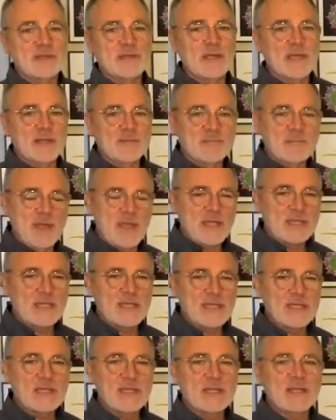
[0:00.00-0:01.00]
and
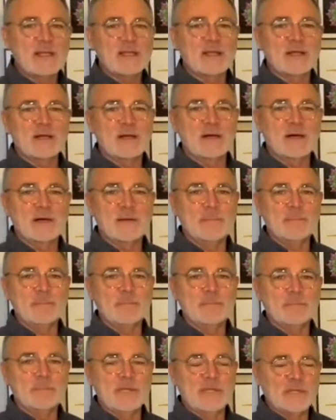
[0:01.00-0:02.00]
making
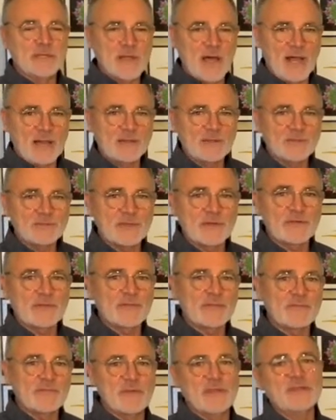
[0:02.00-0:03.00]
mandalas out of
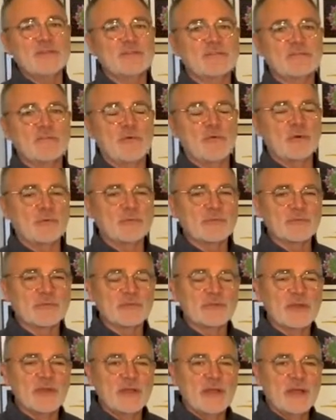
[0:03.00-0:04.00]
the figure forms.
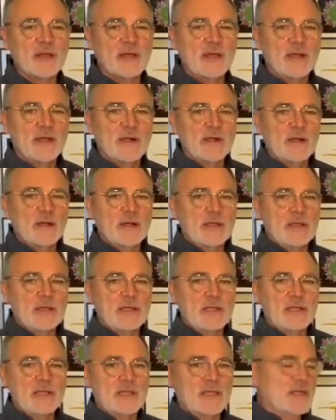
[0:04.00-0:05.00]

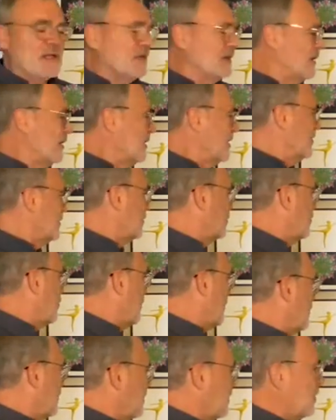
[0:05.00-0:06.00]
It is
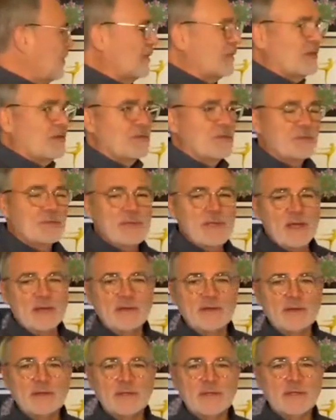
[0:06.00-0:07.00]
worth
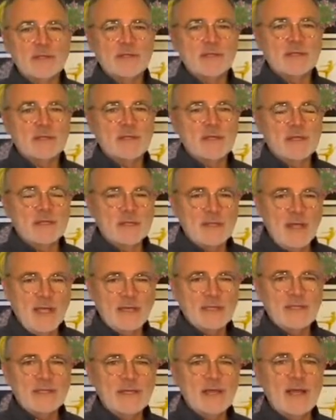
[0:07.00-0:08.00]

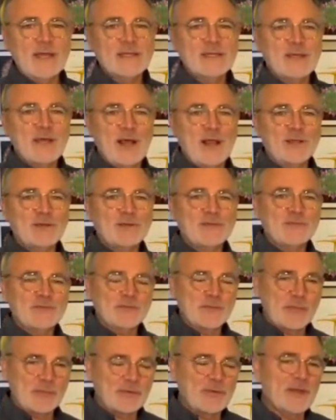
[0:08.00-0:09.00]
$399,
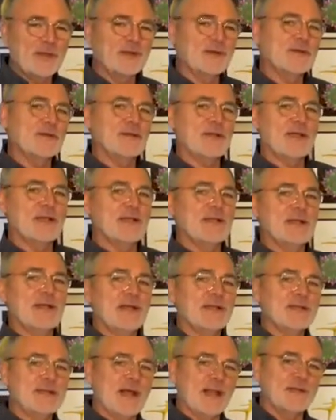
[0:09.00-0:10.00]
so
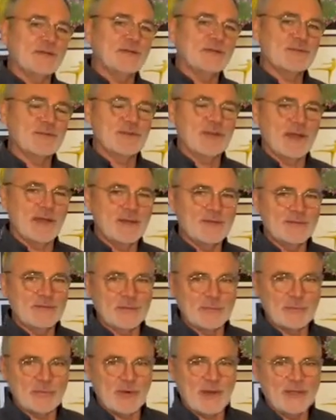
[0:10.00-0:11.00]
$399 tonight is
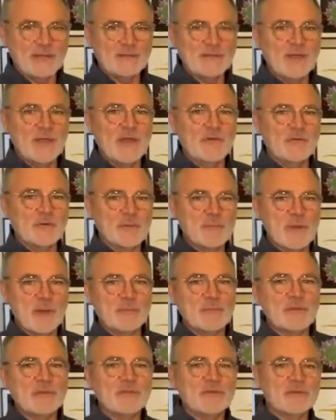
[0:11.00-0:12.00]
the price.
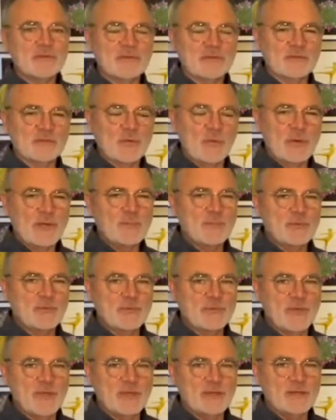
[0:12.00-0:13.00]
Remember, there's a
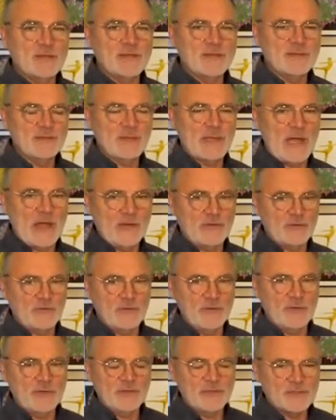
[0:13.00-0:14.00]
20% discount
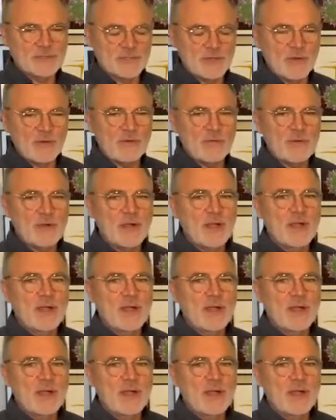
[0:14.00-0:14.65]
during the show,